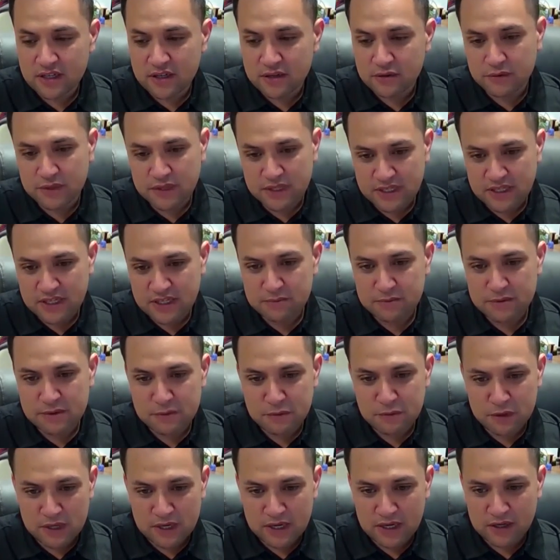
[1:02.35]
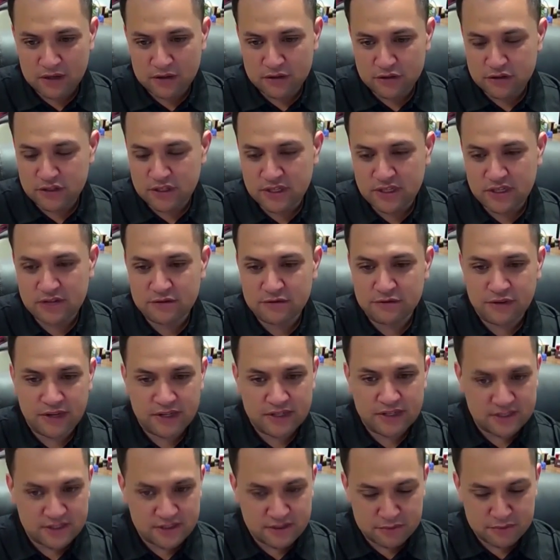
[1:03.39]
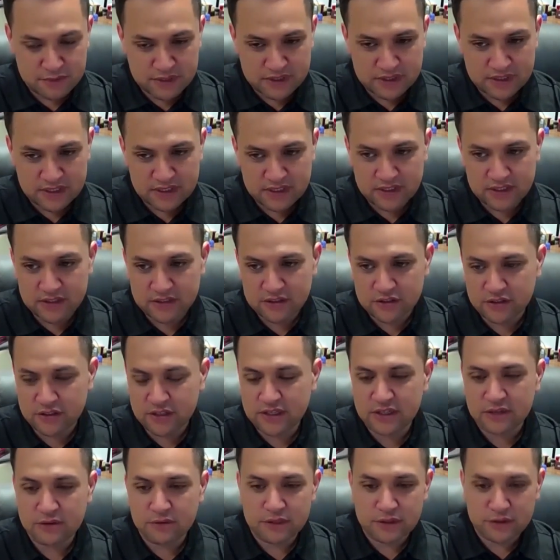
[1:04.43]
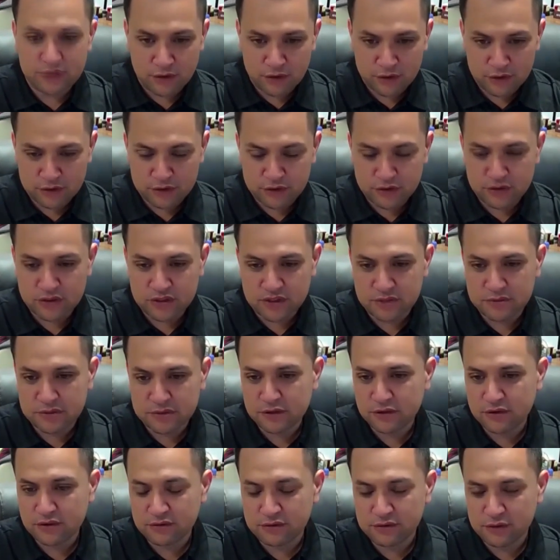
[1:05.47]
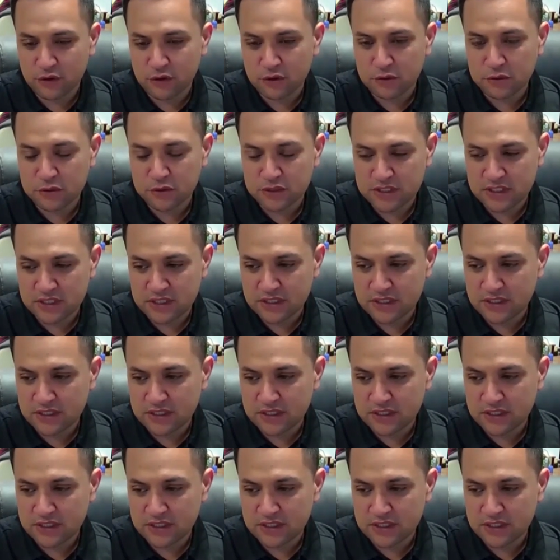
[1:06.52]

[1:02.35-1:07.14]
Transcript: We need to get people housed so they can find stability, so they can return to some degree of normalcy.